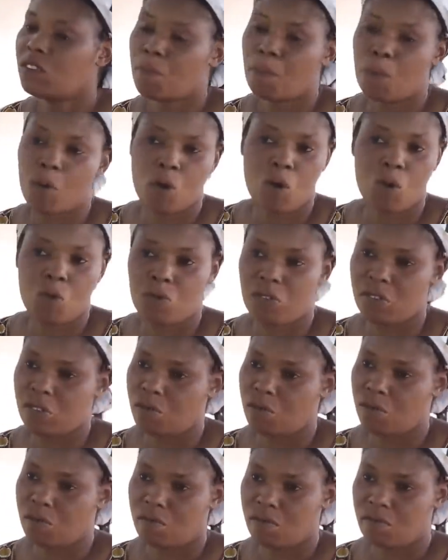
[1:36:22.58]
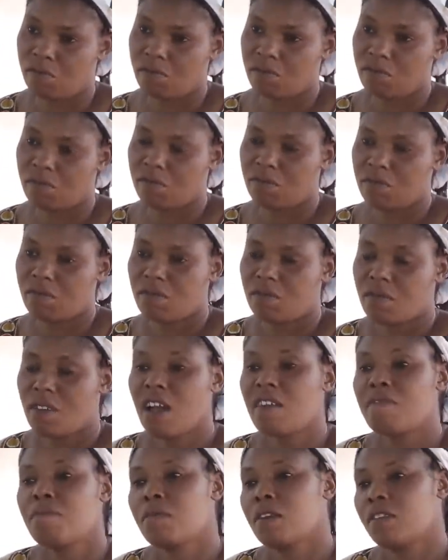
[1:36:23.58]
a poor widow.
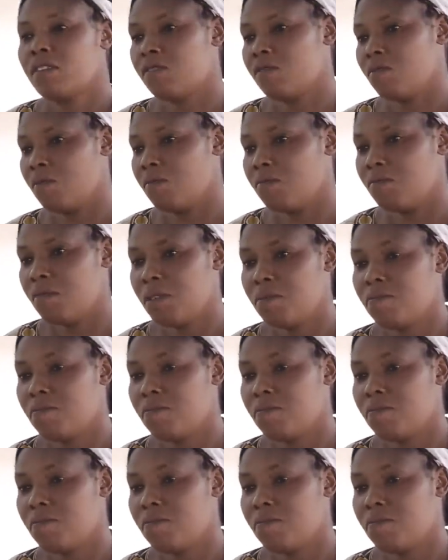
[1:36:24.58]
Have mercy on me.